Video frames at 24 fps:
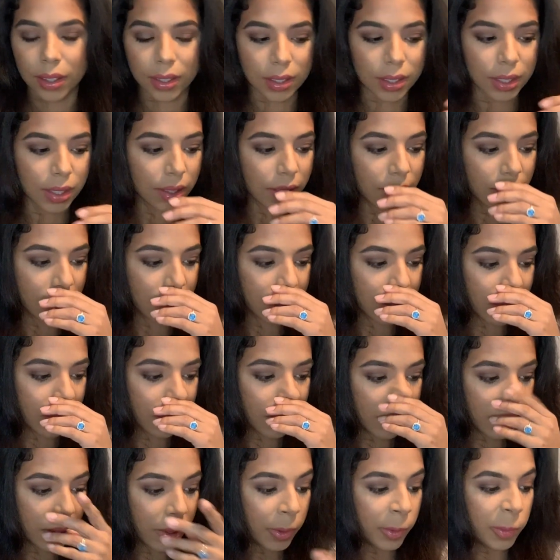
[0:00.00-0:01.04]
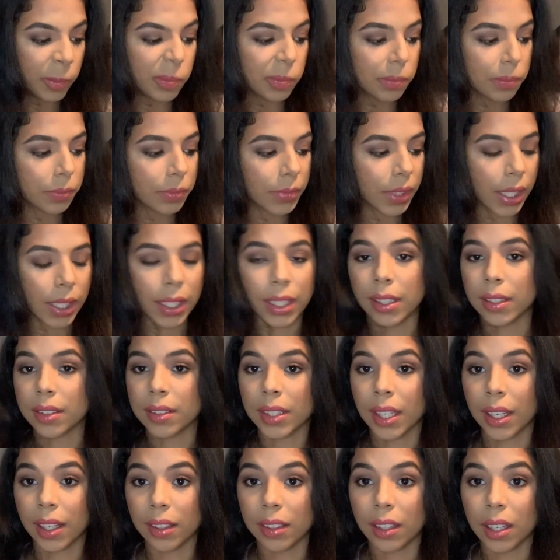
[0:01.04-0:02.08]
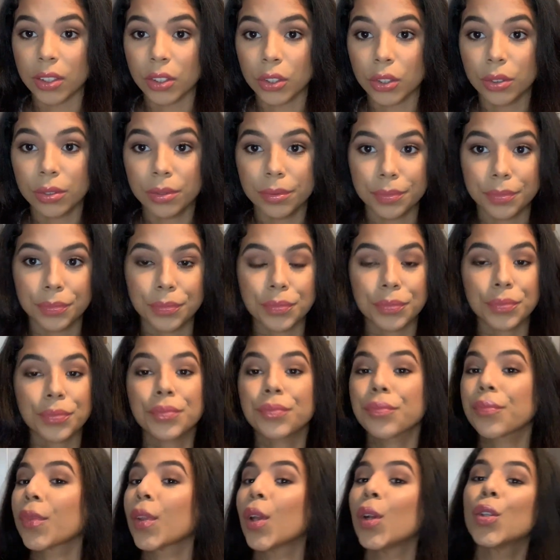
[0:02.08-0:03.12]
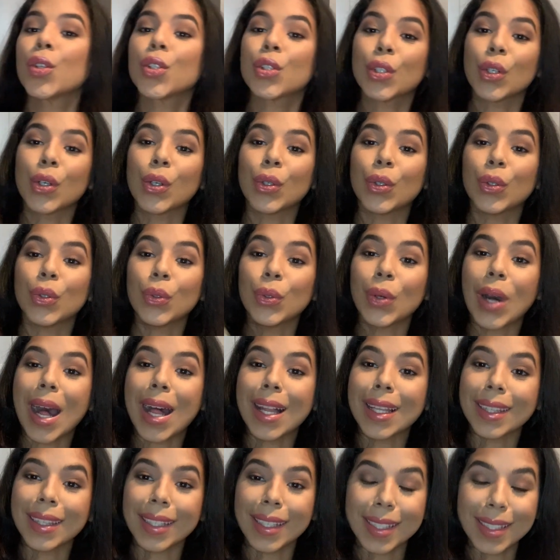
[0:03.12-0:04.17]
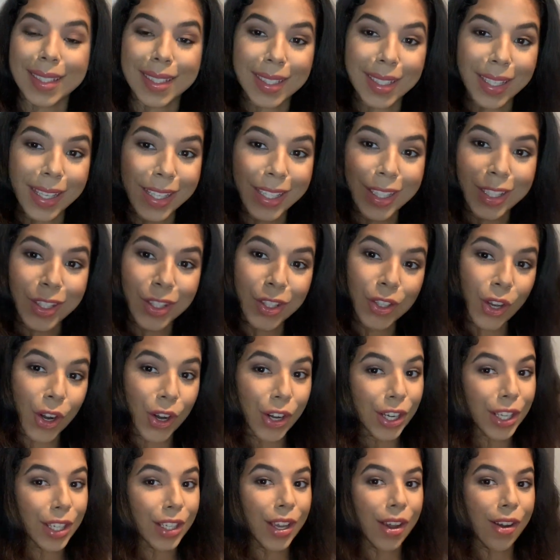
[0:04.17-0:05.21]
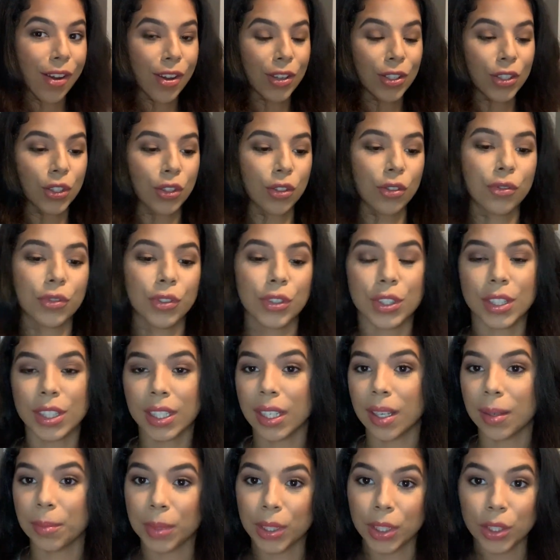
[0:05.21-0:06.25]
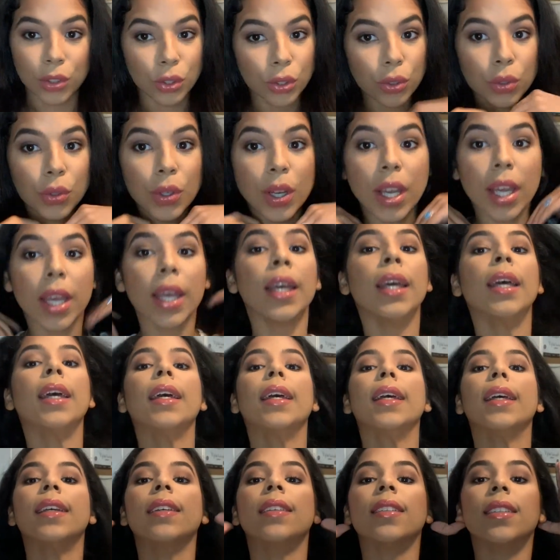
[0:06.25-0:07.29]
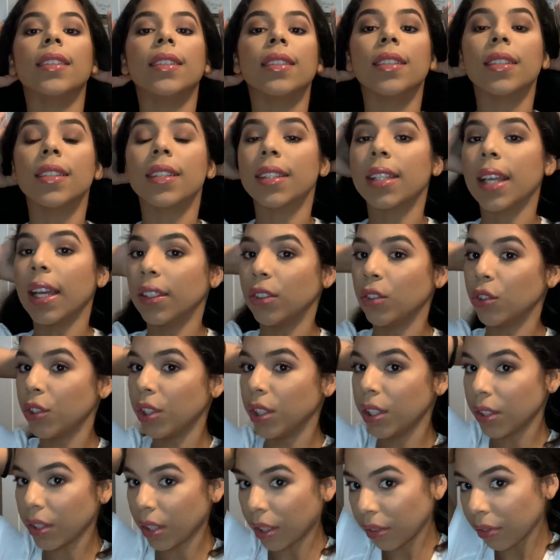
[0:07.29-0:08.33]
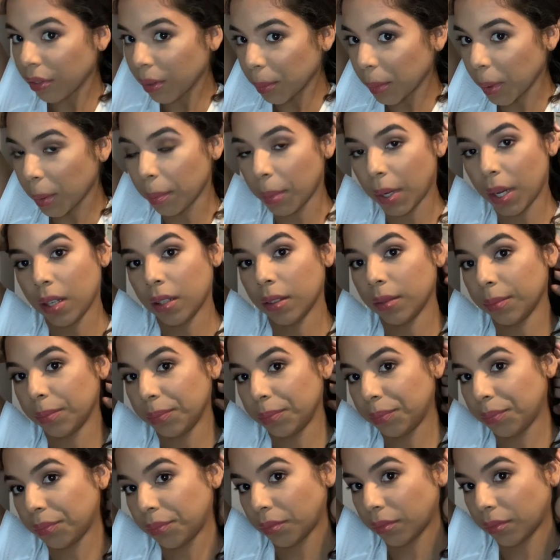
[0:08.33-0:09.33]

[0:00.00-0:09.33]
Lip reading: is, I guess, psychological. So let's get started, y'all. So the first thing I'm gonna do is, I usually start from the bottom.